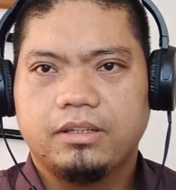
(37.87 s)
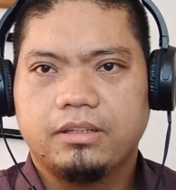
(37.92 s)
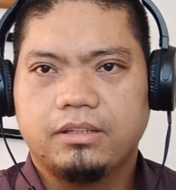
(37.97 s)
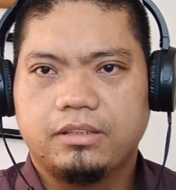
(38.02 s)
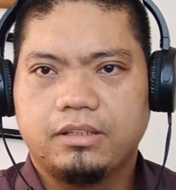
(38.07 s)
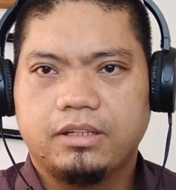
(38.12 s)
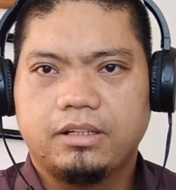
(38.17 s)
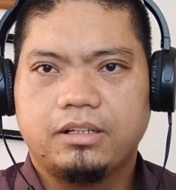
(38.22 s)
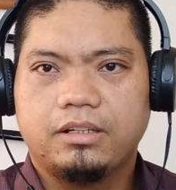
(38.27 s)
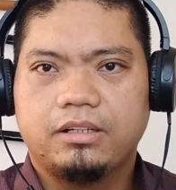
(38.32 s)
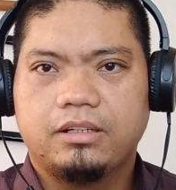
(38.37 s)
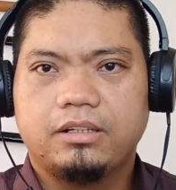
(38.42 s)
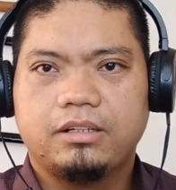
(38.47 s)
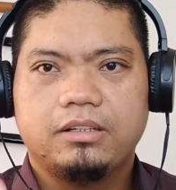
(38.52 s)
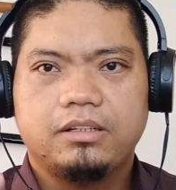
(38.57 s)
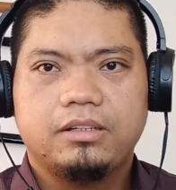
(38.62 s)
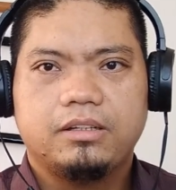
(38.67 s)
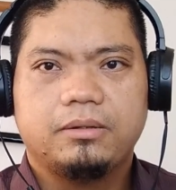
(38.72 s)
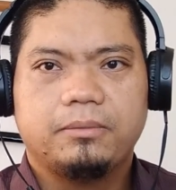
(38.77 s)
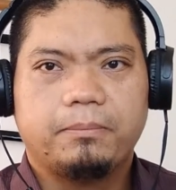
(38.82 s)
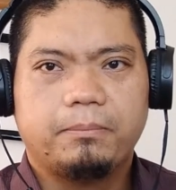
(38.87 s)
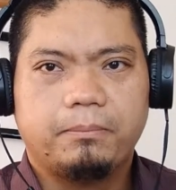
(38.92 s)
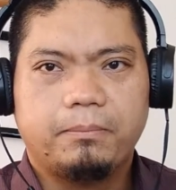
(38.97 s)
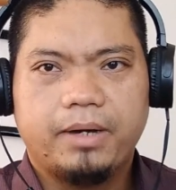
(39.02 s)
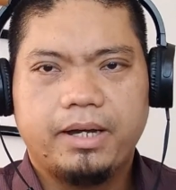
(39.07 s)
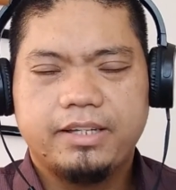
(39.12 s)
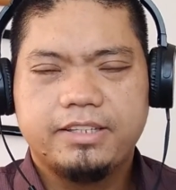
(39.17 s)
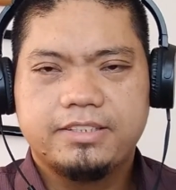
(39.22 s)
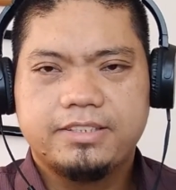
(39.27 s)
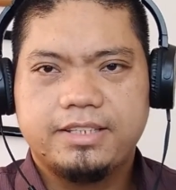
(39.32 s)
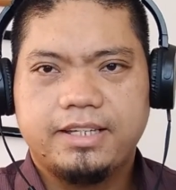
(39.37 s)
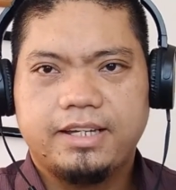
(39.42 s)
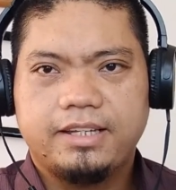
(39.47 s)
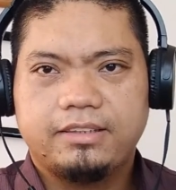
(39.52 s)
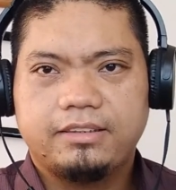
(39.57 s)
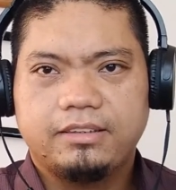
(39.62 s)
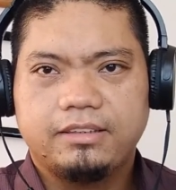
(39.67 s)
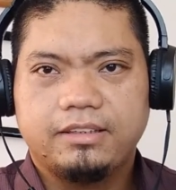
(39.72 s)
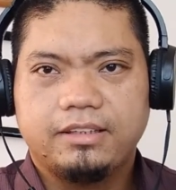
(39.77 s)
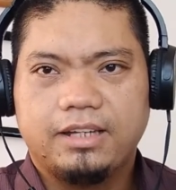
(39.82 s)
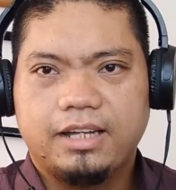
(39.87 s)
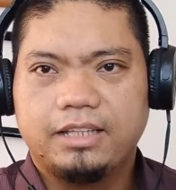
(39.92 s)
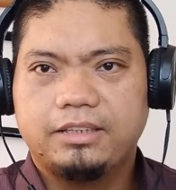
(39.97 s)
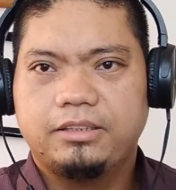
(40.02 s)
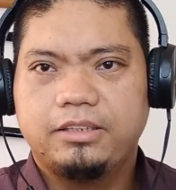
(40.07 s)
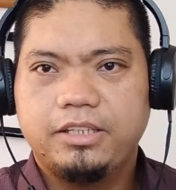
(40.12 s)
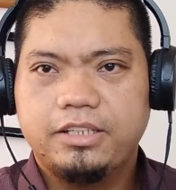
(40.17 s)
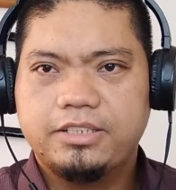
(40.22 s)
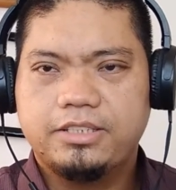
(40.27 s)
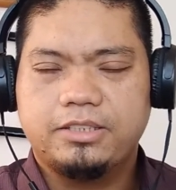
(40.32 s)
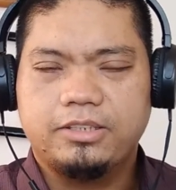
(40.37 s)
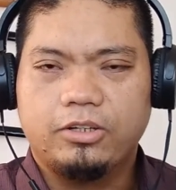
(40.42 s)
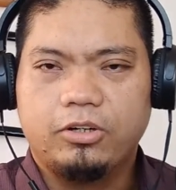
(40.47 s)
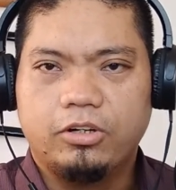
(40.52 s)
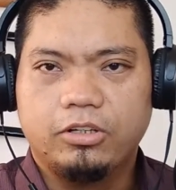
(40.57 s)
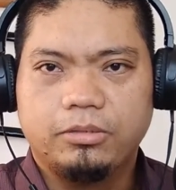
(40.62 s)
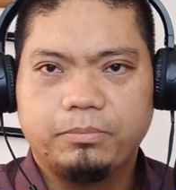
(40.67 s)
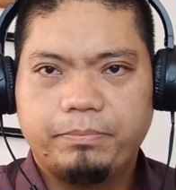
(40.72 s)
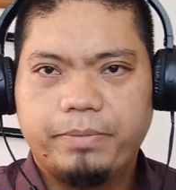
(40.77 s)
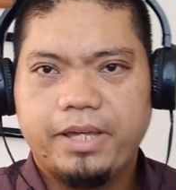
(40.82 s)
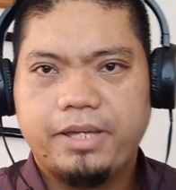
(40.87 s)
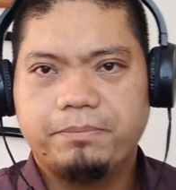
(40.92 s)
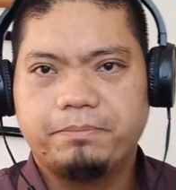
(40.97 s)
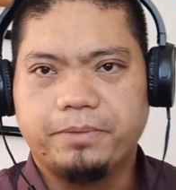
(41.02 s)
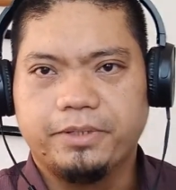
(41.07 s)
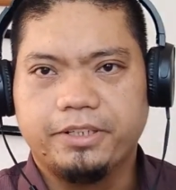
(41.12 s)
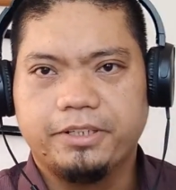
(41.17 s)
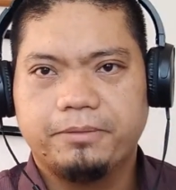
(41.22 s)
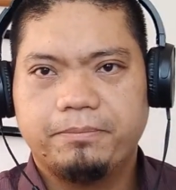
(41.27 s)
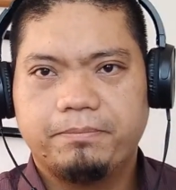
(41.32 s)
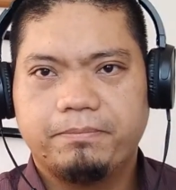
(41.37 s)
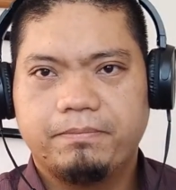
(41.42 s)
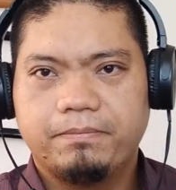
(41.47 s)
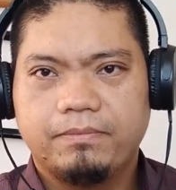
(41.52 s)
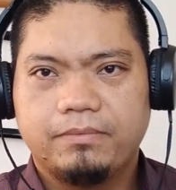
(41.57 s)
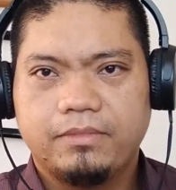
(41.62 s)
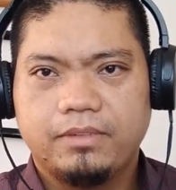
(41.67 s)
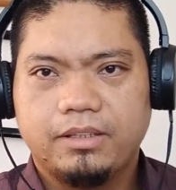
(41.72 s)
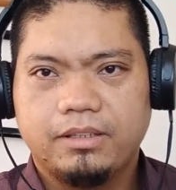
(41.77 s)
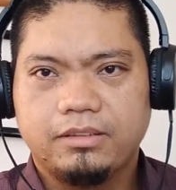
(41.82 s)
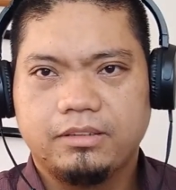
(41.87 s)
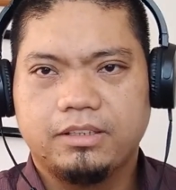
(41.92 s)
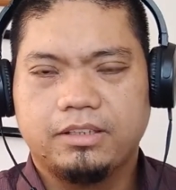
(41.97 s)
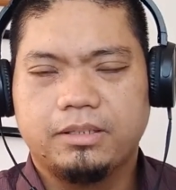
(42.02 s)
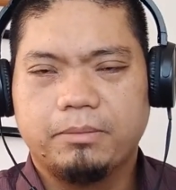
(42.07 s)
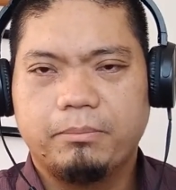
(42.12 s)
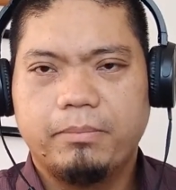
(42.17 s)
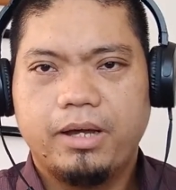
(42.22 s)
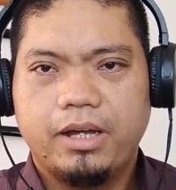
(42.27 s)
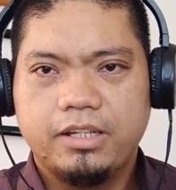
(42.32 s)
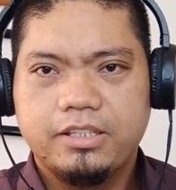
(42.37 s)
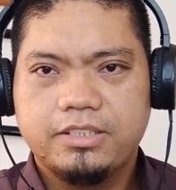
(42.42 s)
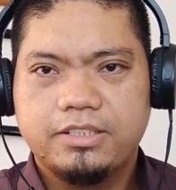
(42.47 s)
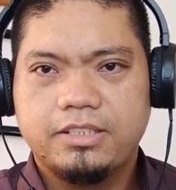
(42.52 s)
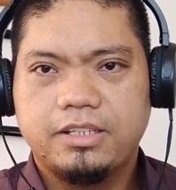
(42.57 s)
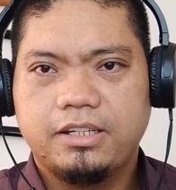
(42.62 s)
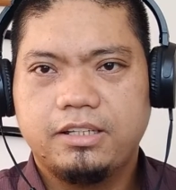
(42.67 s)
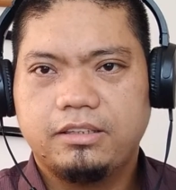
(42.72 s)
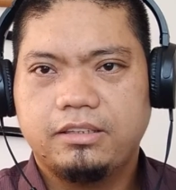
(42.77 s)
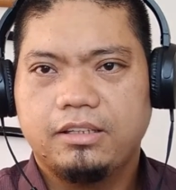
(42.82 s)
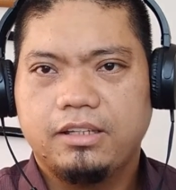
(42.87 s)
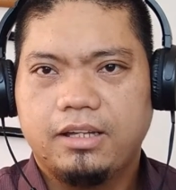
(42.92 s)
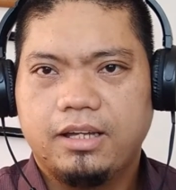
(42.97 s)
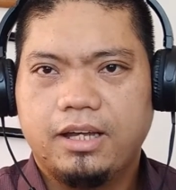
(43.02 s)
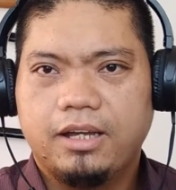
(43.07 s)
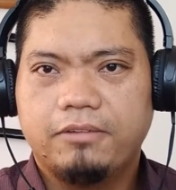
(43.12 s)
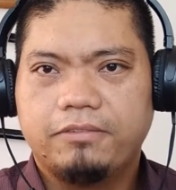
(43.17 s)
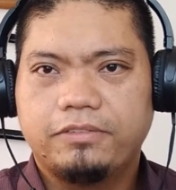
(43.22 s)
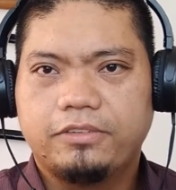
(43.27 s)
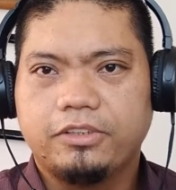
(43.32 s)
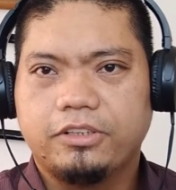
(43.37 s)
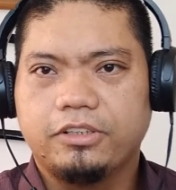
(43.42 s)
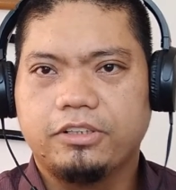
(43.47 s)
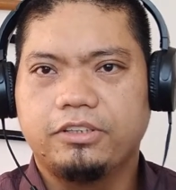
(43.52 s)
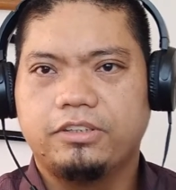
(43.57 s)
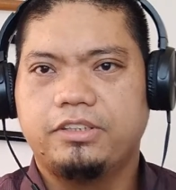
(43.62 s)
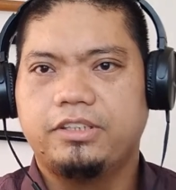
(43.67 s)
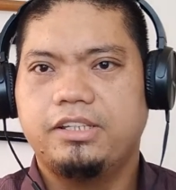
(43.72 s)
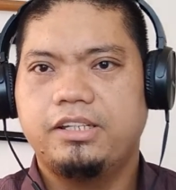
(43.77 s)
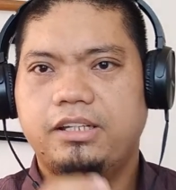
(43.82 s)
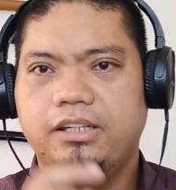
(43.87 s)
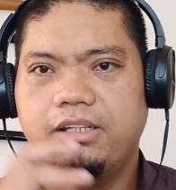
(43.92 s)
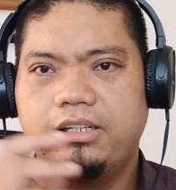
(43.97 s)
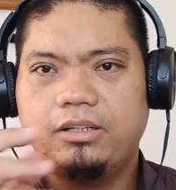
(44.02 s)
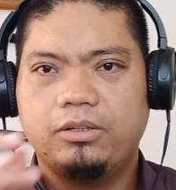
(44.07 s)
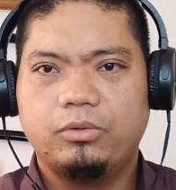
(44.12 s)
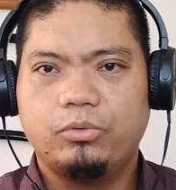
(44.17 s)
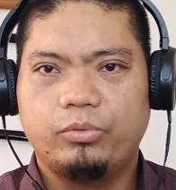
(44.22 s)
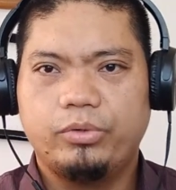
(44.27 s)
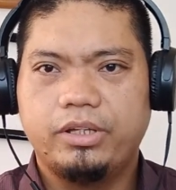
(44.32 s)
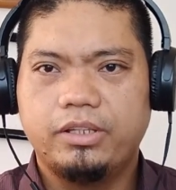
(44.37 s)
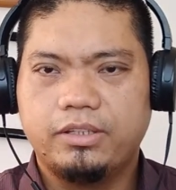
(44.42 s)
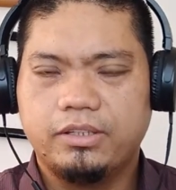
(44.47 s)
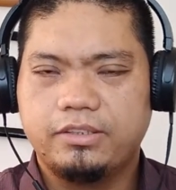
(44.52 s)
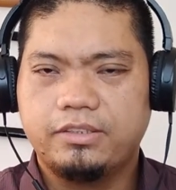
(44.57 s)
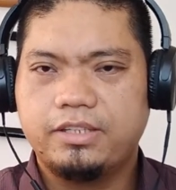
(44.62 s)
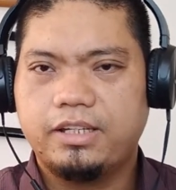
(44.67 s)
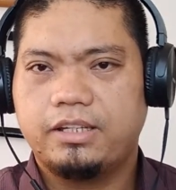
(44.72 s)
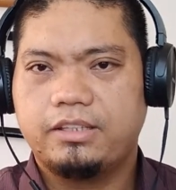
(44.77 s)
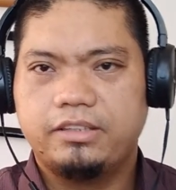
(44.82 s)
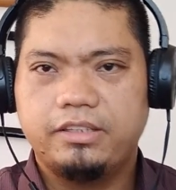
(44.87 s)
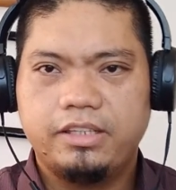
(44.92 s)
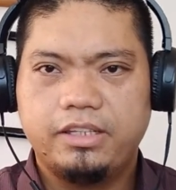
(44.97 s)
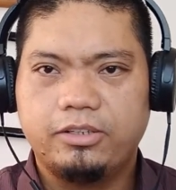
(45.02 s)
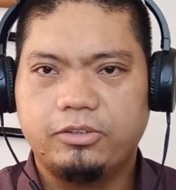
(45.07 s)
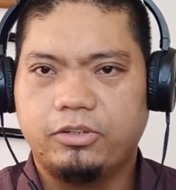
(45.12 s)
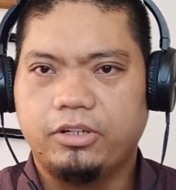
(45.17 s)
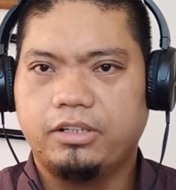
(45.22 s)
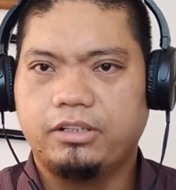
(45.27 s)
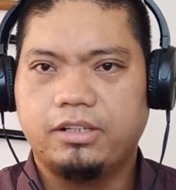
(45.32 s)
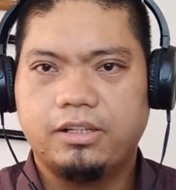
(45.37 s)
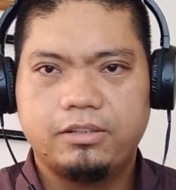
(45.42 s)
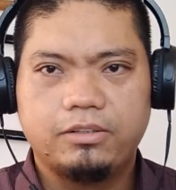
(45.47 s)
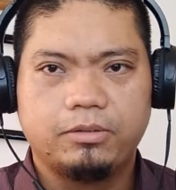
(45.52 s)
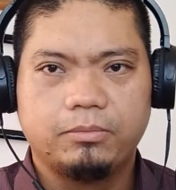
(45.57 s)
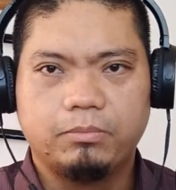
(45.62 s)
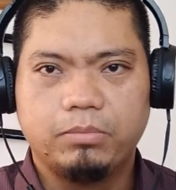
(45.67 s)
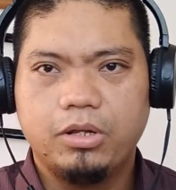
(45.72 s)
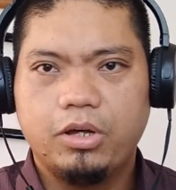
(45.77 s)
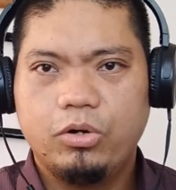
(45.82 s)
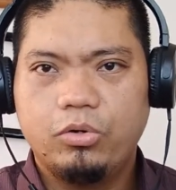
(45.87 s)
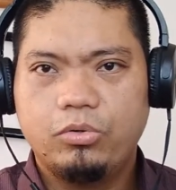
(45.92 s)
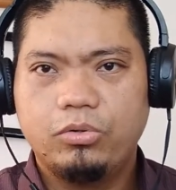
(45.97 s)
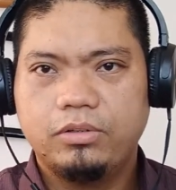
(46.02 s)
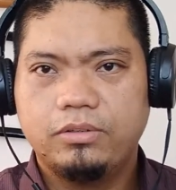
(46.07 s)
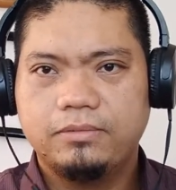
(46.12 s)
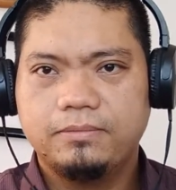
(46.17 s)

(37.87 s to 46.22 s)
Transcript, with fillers: The mindset, at least on paper, that the mindset after dealing with a technique or another blow